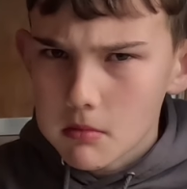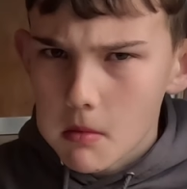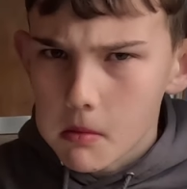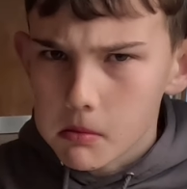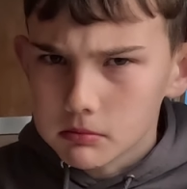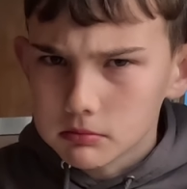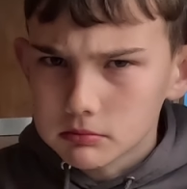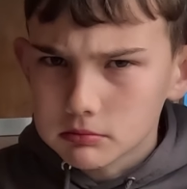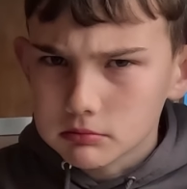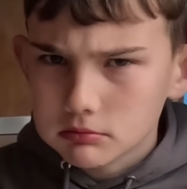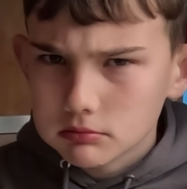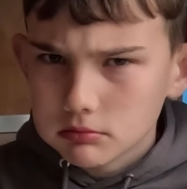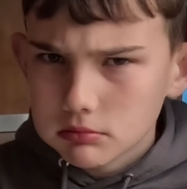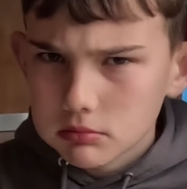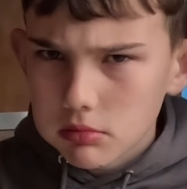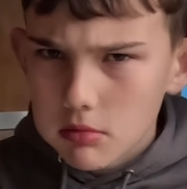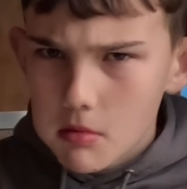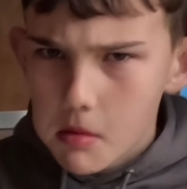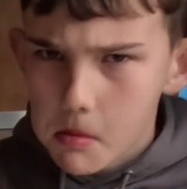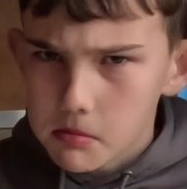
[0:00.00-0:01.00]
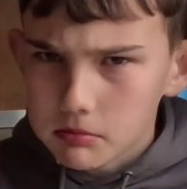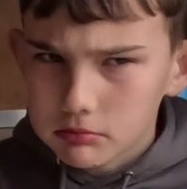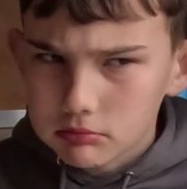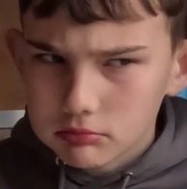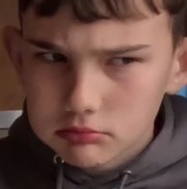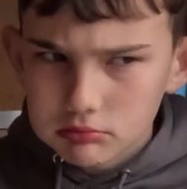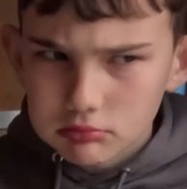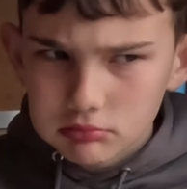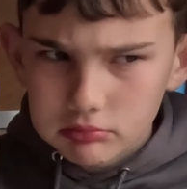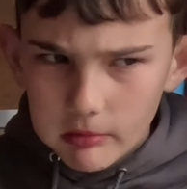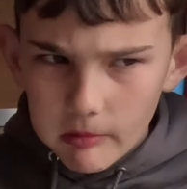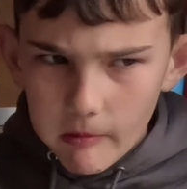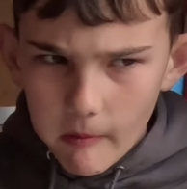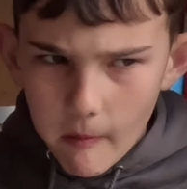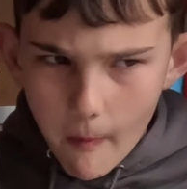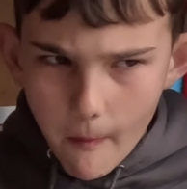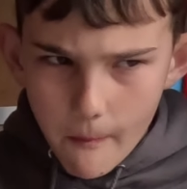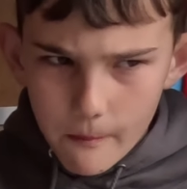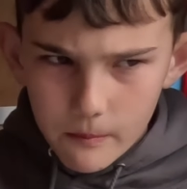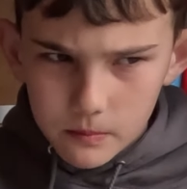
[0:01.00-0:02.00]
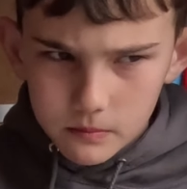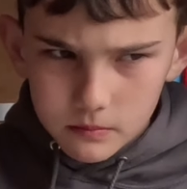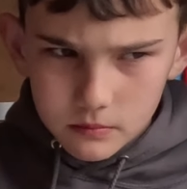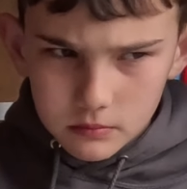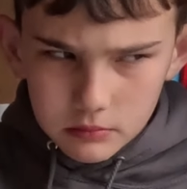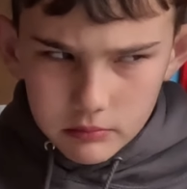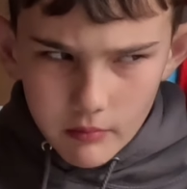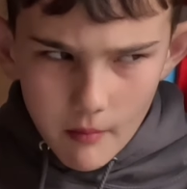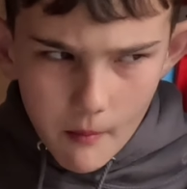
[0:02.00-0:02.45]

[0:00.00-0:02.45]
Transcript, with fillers: No pancakes, you're not very happy about that, are you?